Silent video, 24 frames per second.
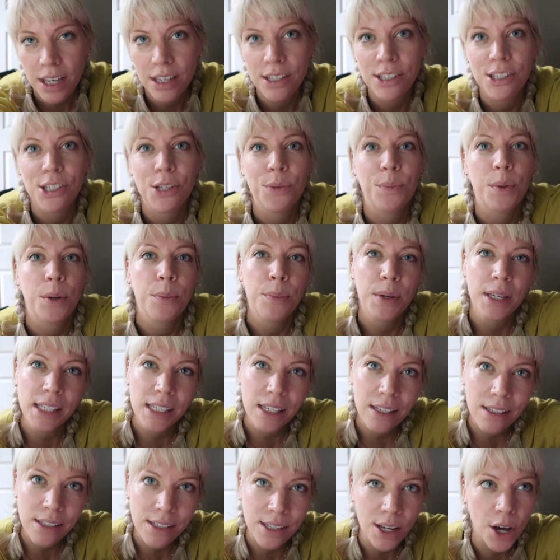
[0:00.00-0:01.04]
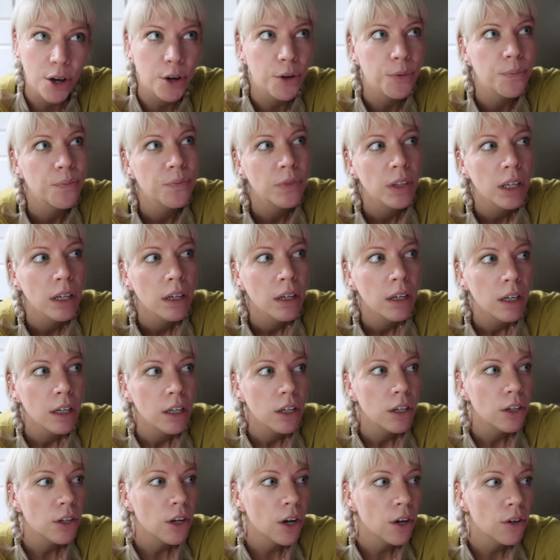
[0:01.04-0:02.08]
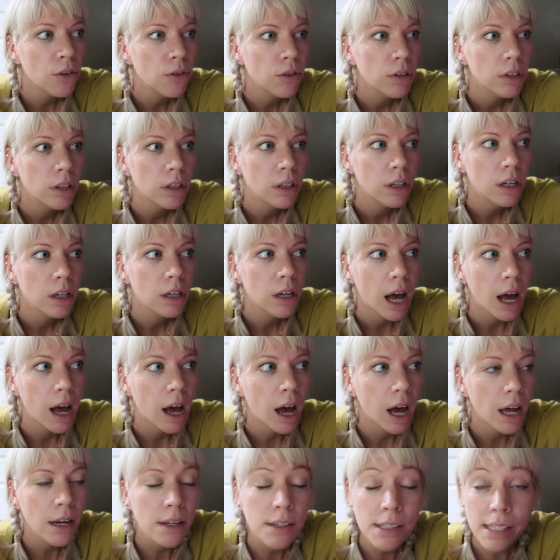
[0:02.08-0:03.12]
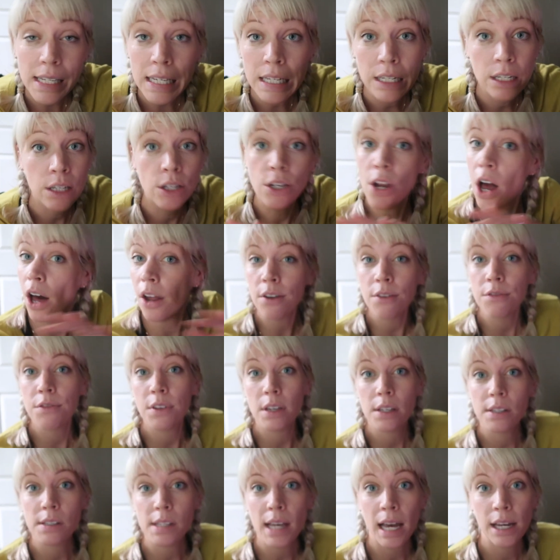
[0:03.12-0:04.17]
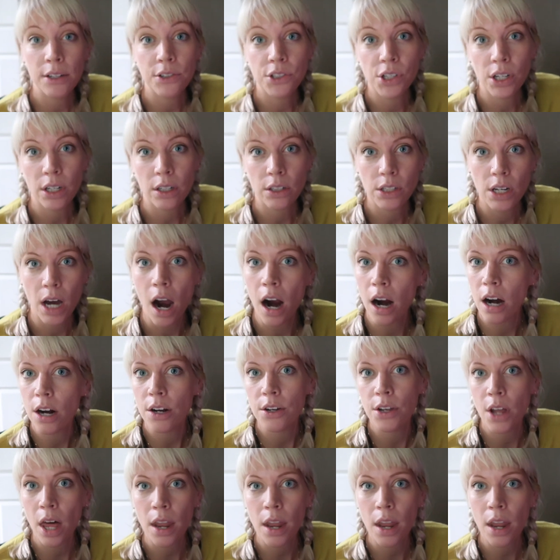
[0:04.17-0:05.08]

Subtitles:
He's super busy. So, you know, honestly, none of this I took to heart.